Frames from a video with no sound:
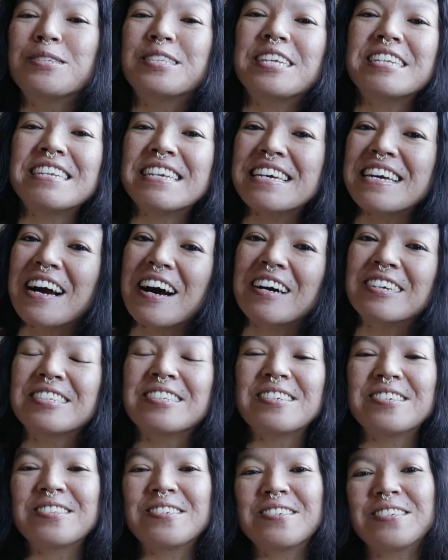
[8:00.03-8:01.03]
put the link
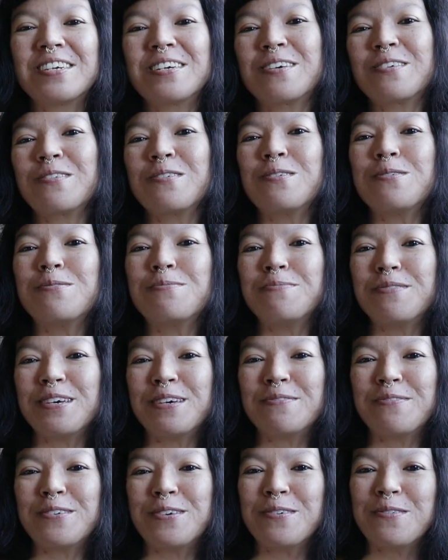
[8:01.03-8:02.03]
also to the group
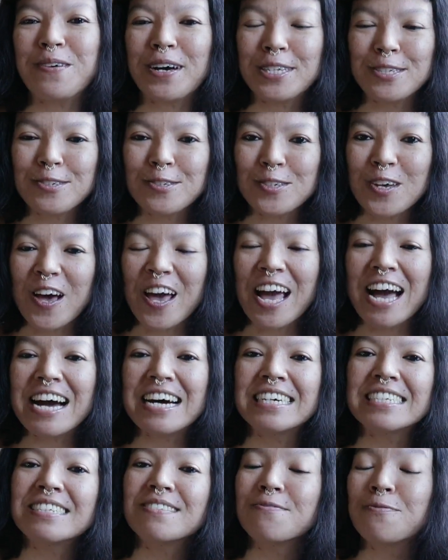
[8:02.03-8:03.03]
if you want to join
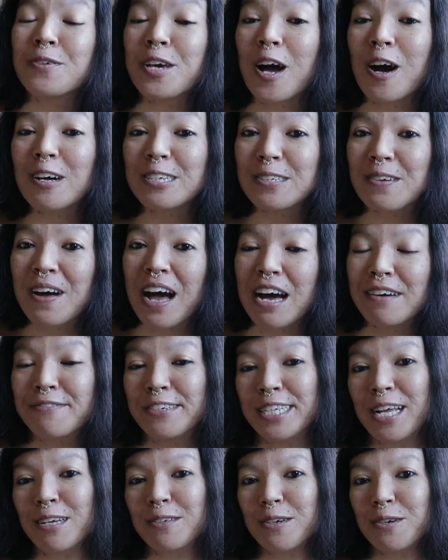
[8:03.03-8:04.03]
us. We also have
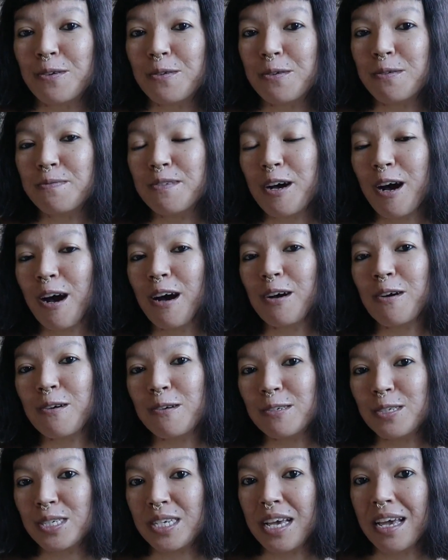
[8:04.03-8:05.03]
another group called
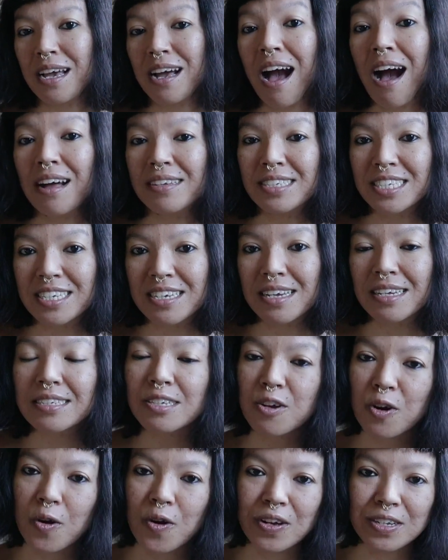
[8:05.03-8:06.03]
Crochet
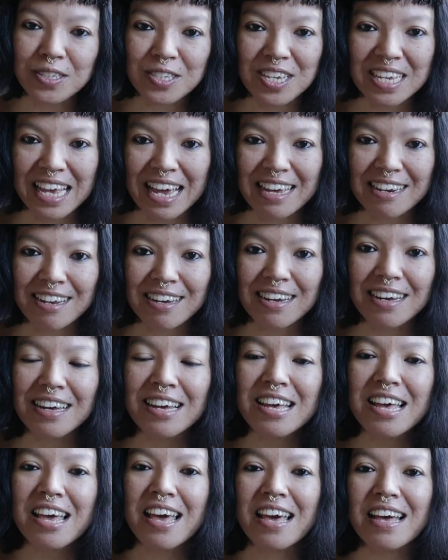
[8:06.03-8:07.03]
Conscious, Growing Together.
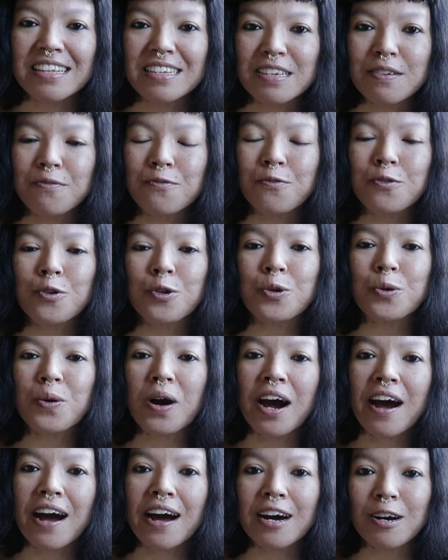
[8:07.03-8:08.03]
And if you
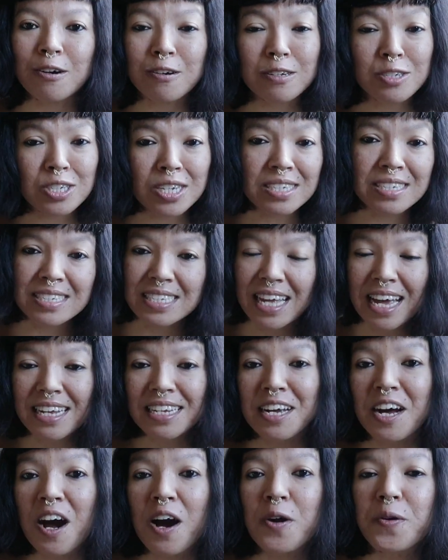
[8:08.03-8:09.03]
are a crochet
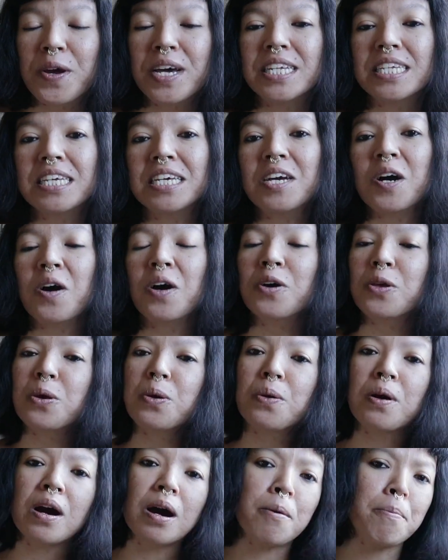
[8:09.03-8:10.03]
designer already, or
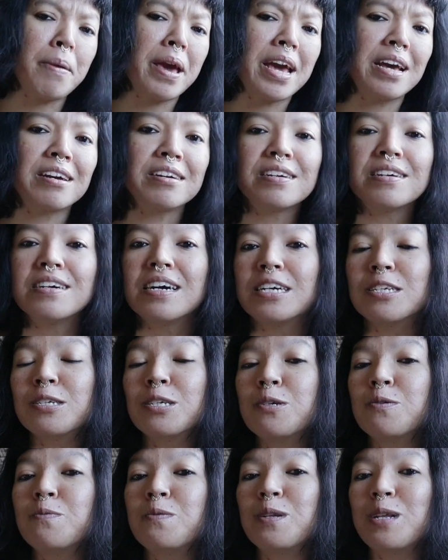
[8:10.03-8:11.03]
you are a maker
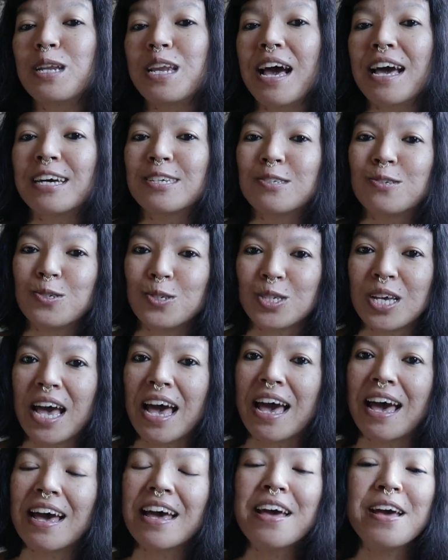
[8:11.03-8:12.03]
and you would like to
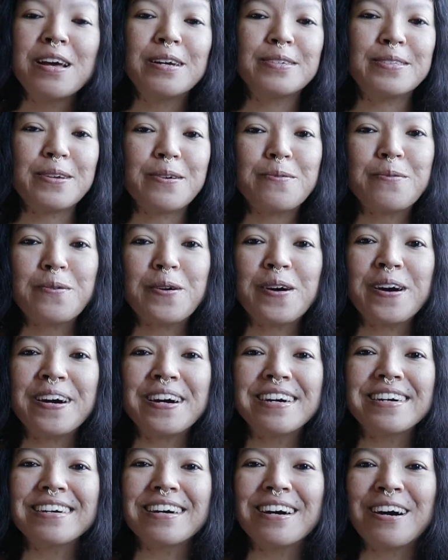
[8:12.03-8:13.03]
share the
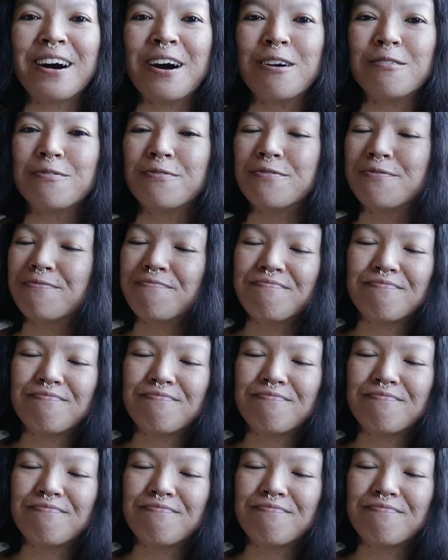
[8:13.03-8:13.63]
work of